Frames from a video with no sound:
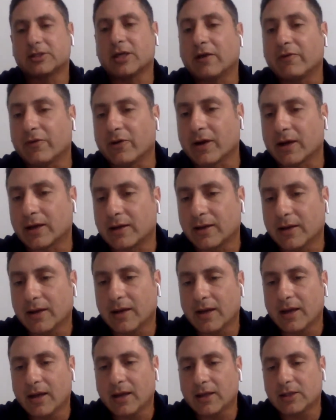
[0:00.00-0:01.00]
suffering.
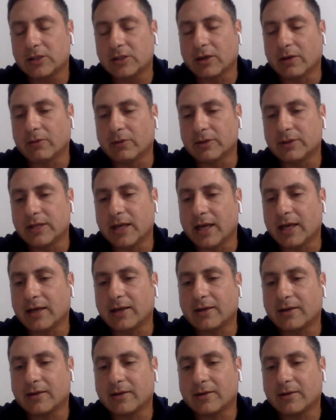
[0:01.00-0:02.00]
So it will
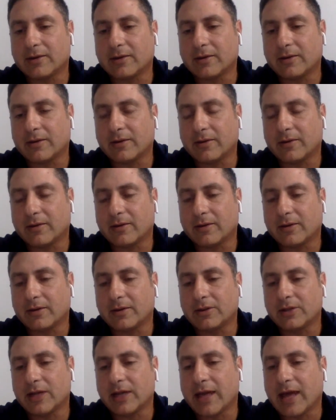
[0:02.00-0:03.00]
take
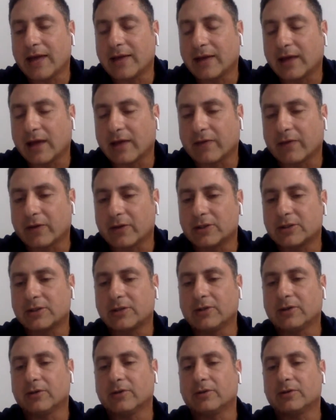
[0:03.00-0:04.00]
gigantic efforts
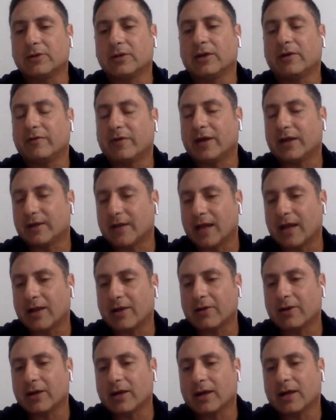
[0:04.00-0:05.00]
to innovate in that
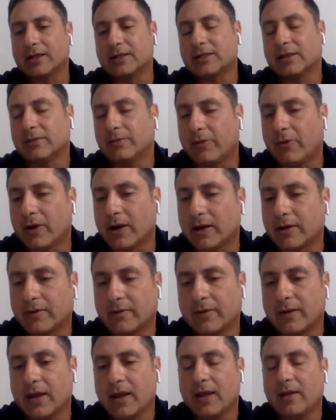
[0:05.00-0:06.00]
area at some point
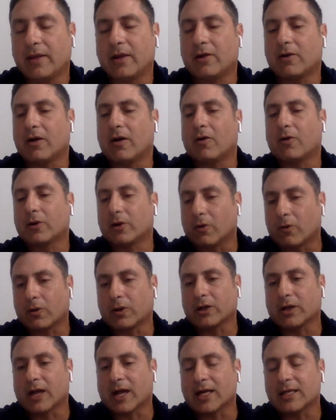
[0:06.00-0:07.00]
that are
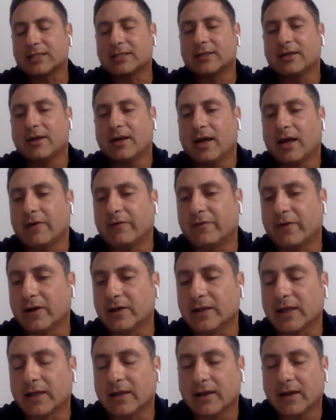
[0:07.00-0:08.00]
organized and
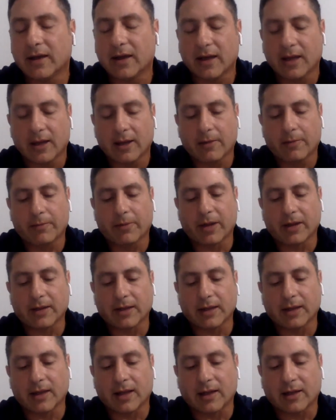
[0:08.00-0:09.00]
funded.
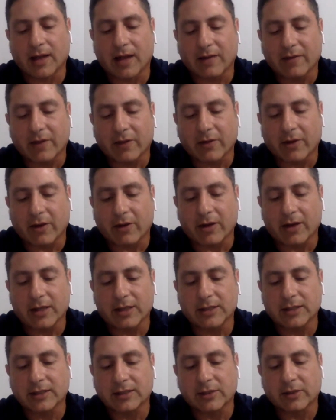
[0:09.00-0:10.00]
But in a lot of other
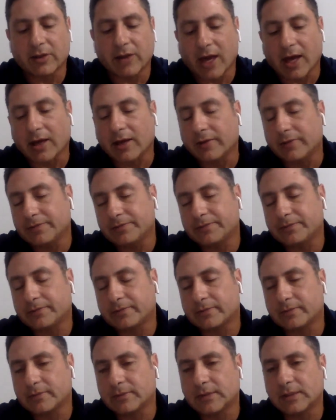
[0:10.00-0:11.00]
areas, it's okay.
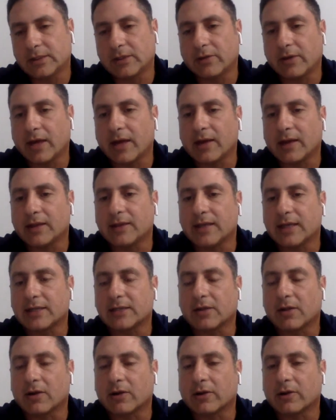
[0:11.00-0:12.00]
It's okay that it
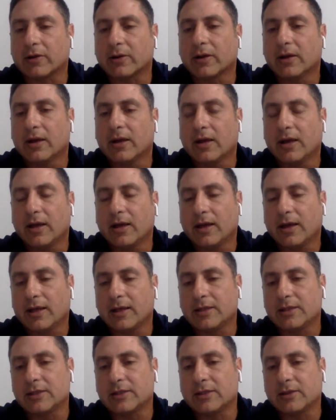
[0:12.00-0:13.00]
takes longer.
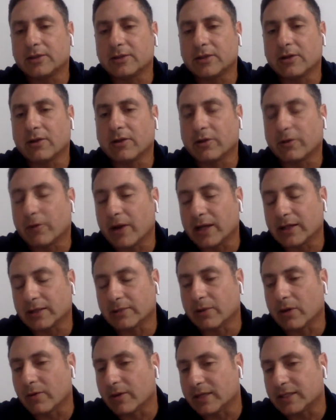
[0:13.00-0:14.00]
It's just there's no other way at
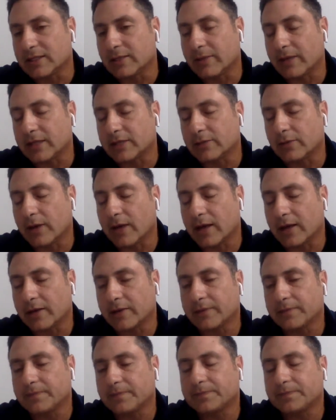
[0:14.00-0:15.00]
the moment. It's the best way.